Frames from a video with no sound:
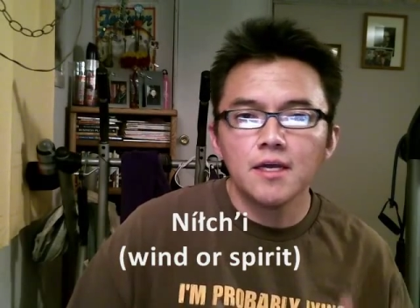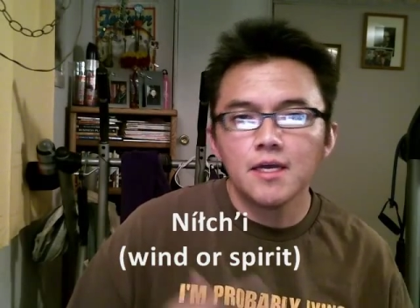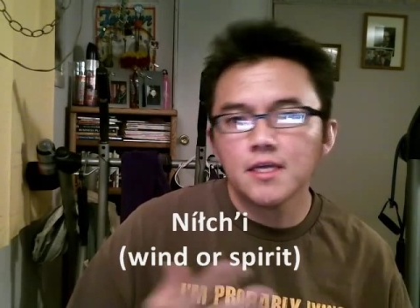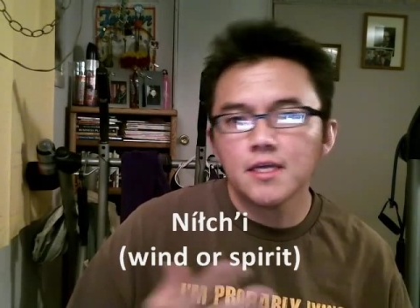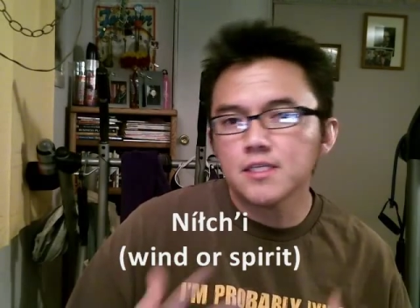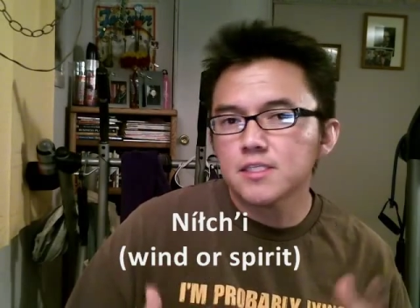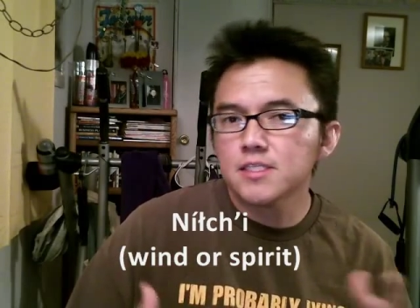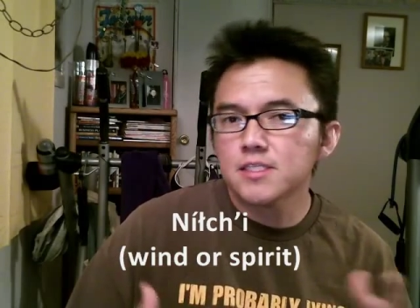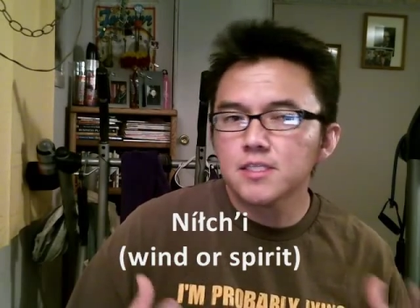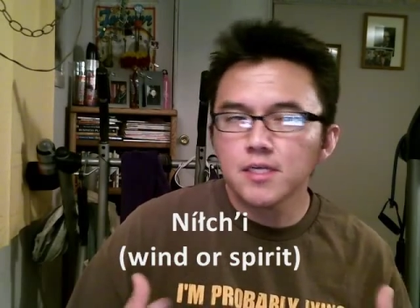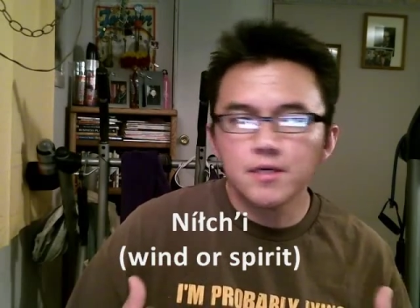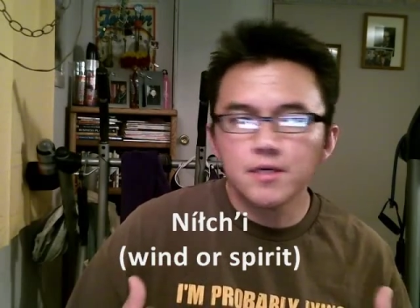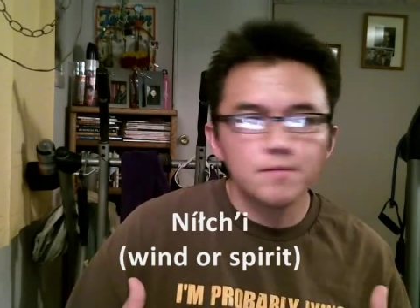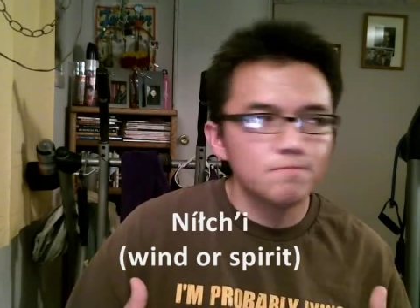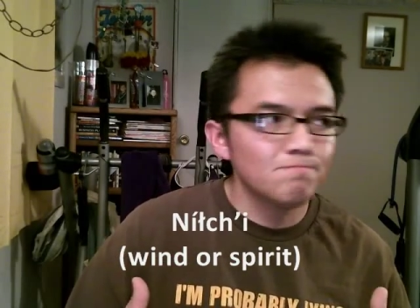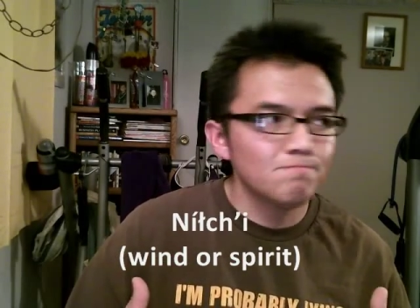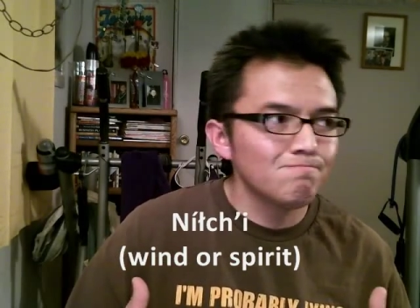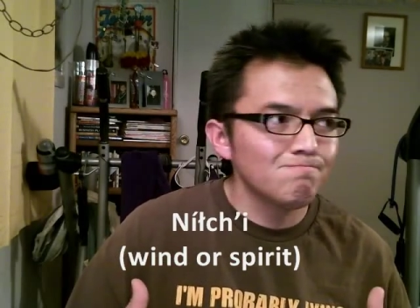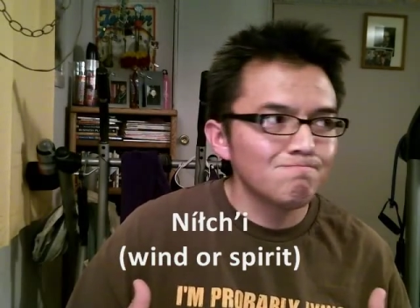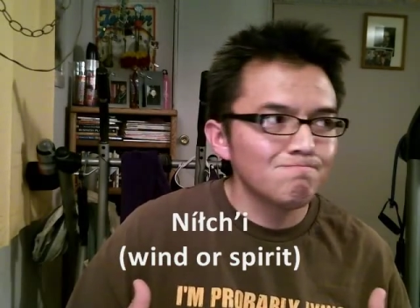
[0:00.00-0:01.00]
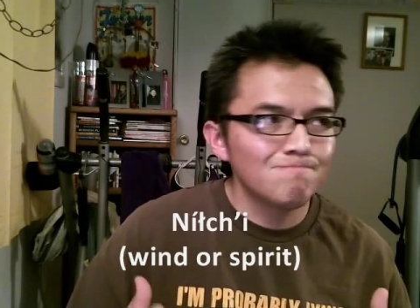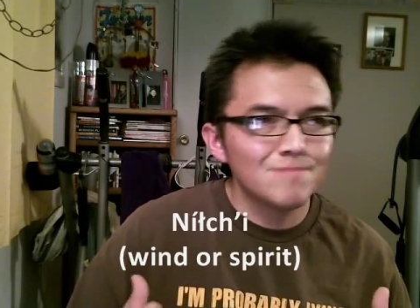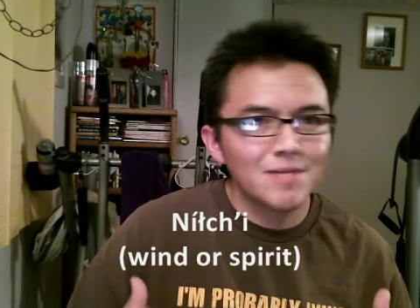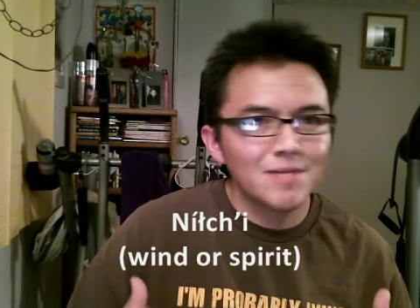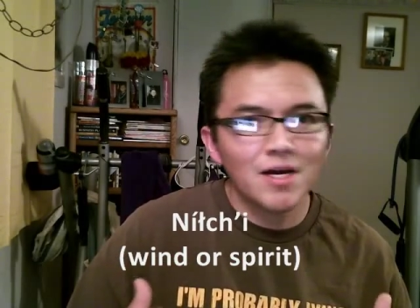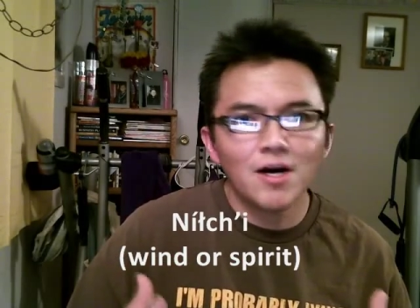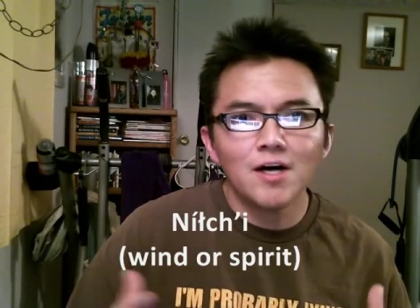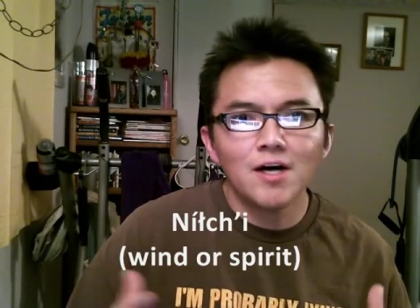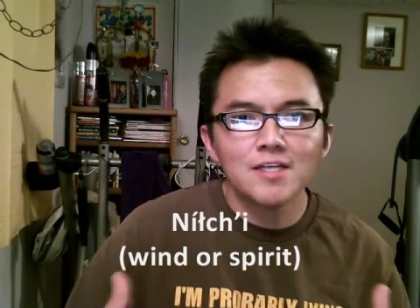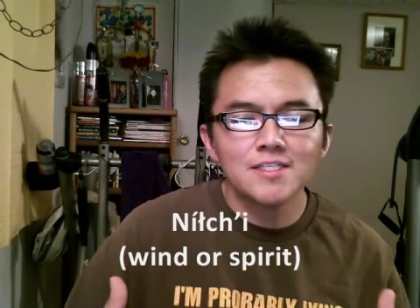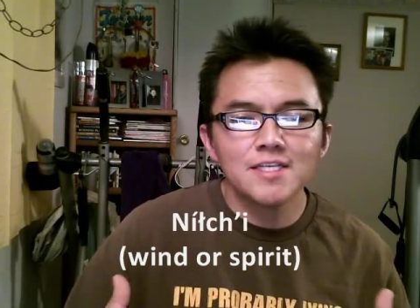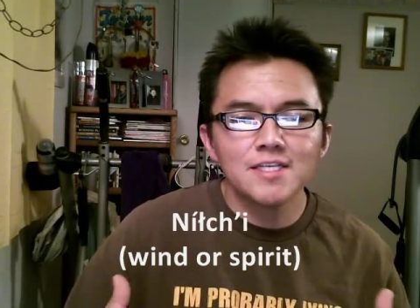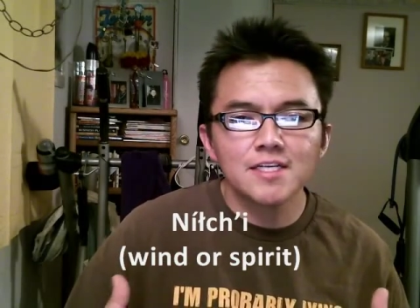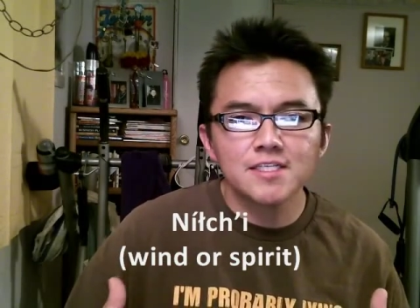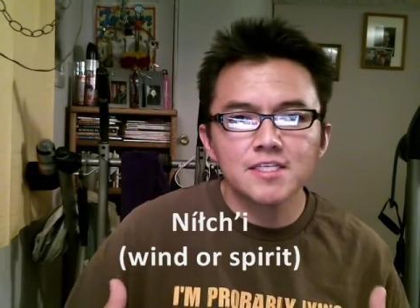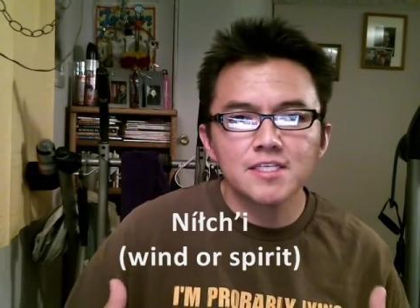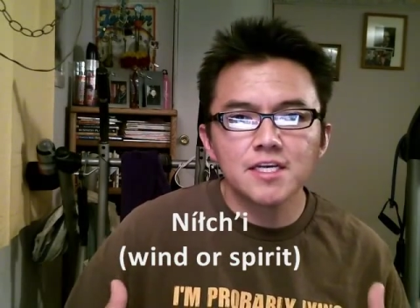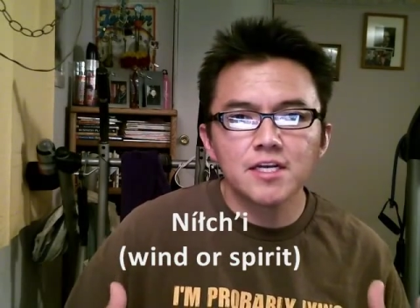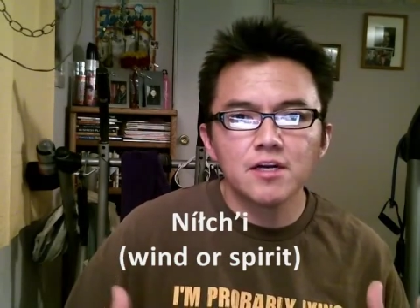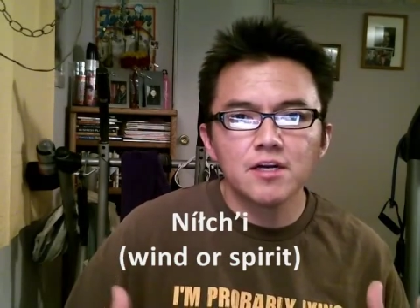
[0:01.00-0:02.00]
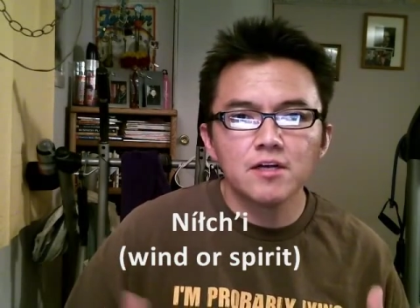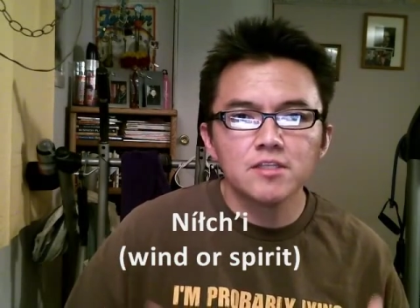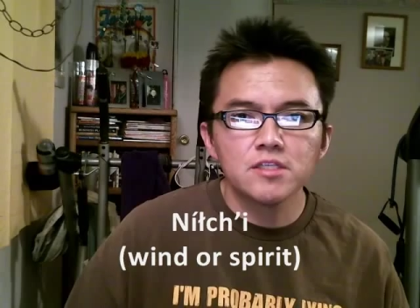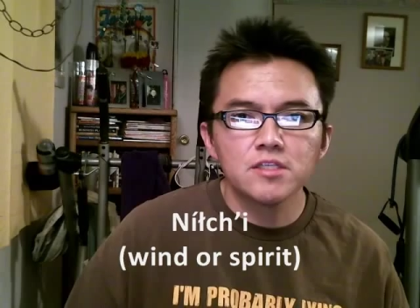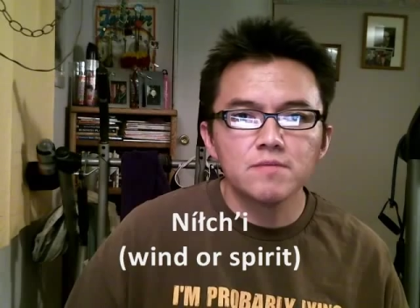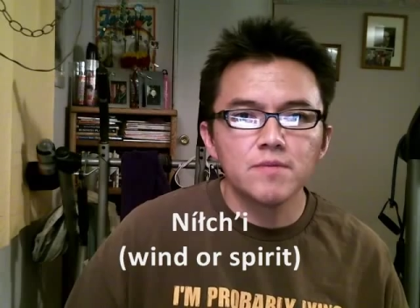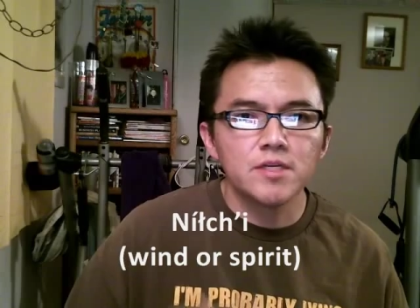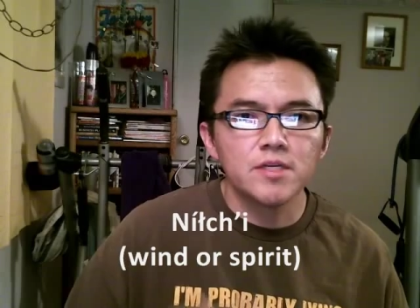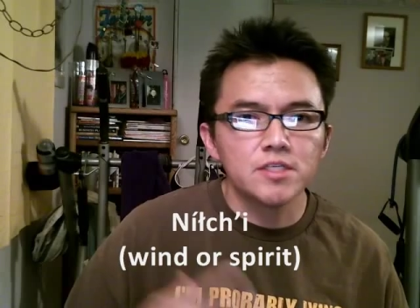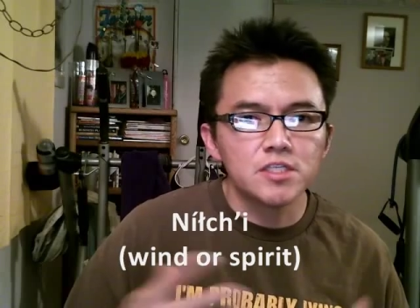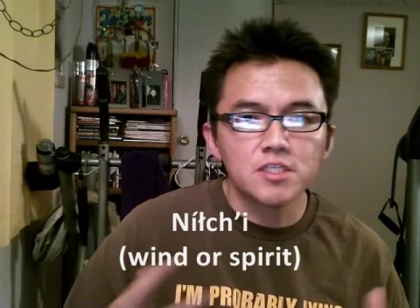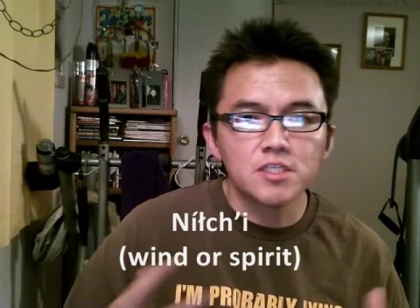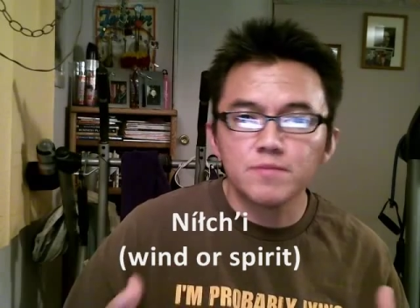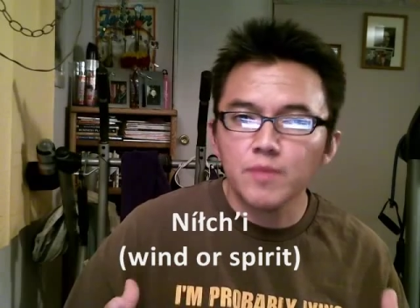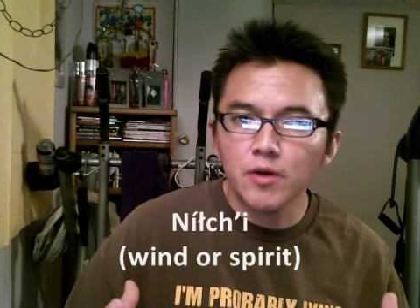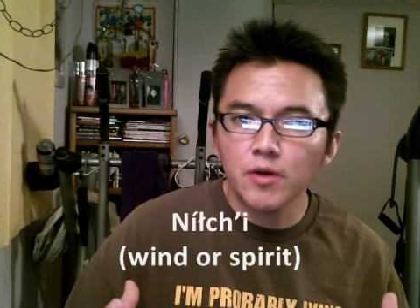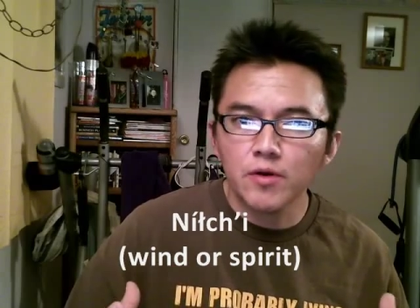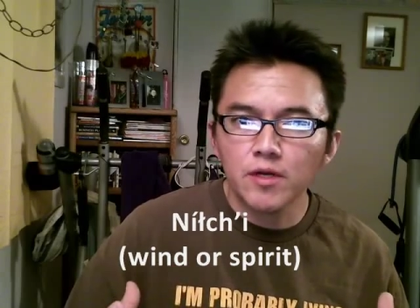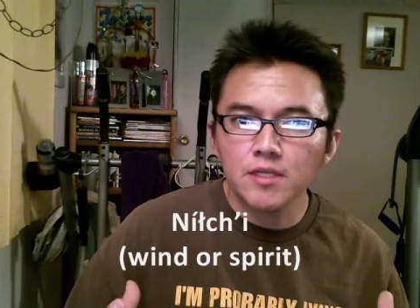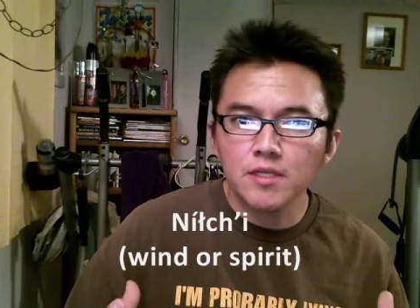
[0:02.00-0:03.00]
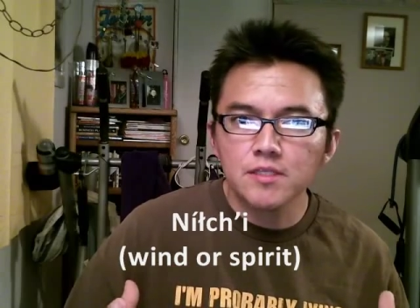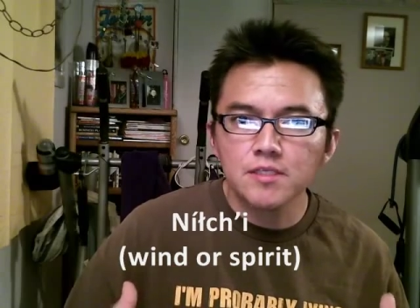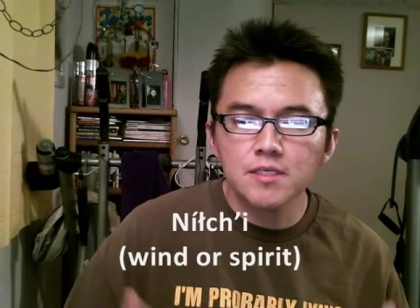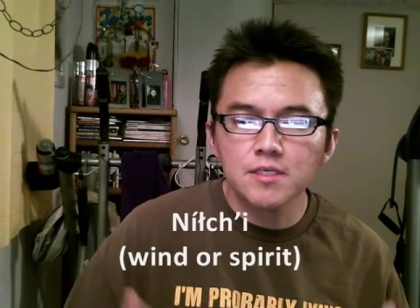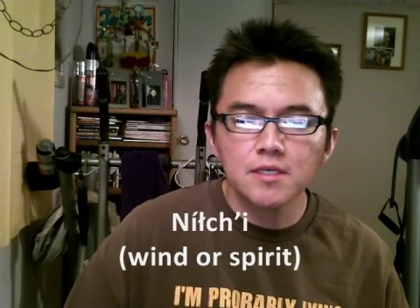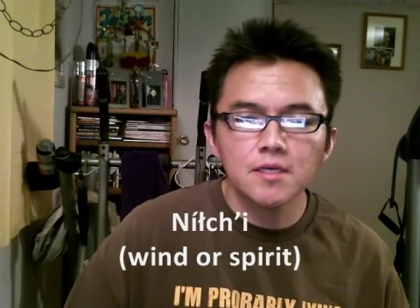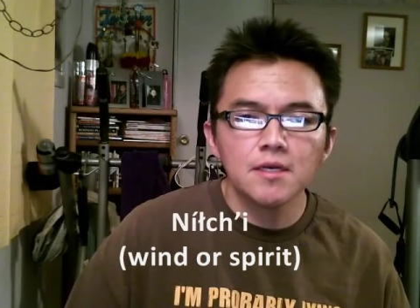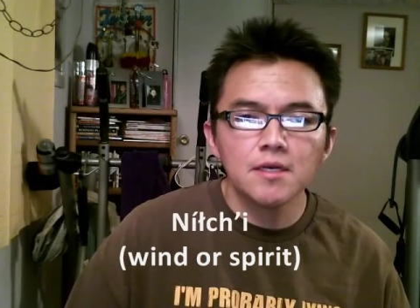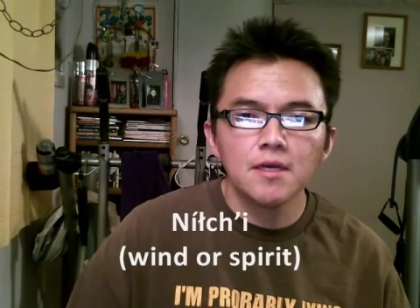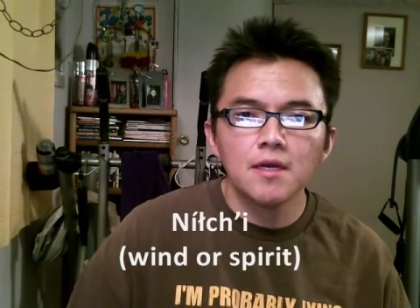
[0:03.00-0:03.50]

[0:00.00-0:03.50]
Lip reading: In some contexts, it can also mean spirit.